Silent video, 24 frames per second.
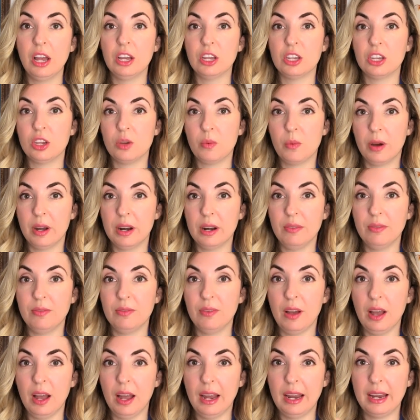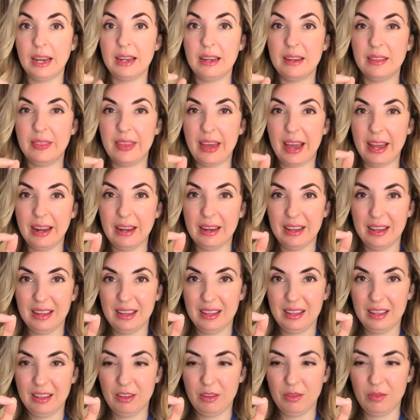You want to find that
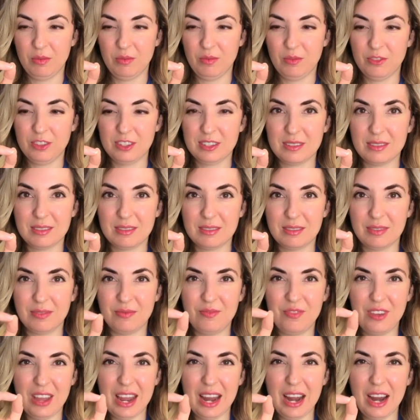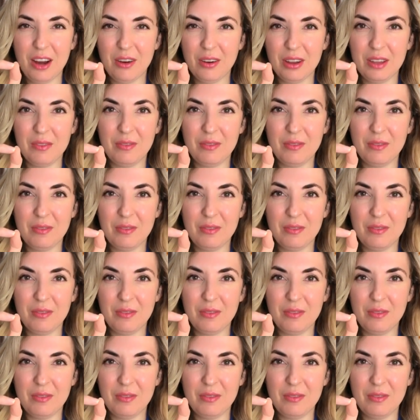very,